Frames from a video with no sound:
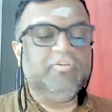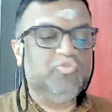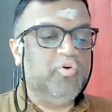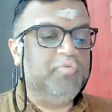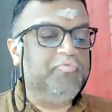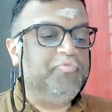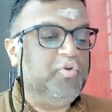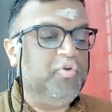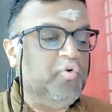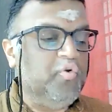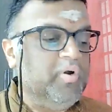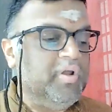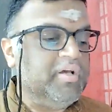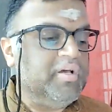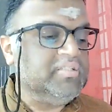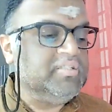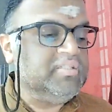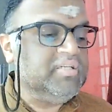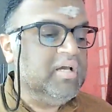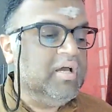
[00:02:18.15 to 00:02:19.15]
So if you
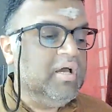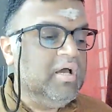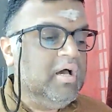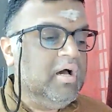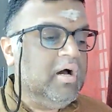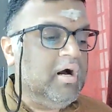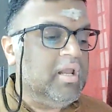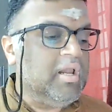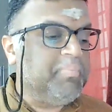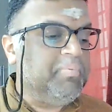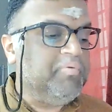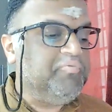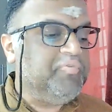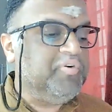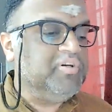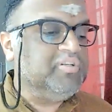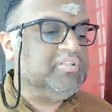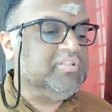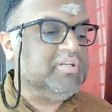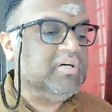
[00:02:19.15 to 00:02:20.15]
notice, let me
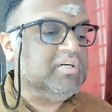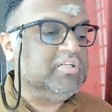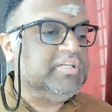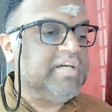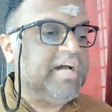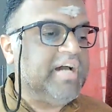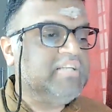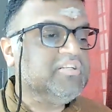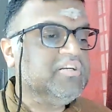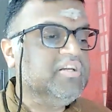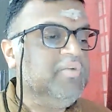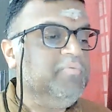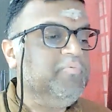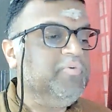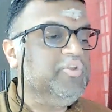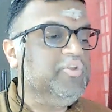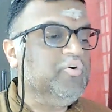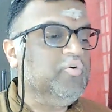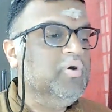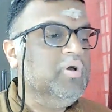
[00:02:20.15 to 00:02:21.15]
first share screen
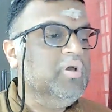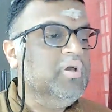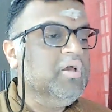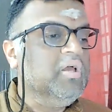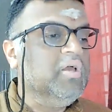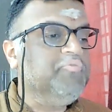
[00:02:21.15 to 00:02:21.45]
with you.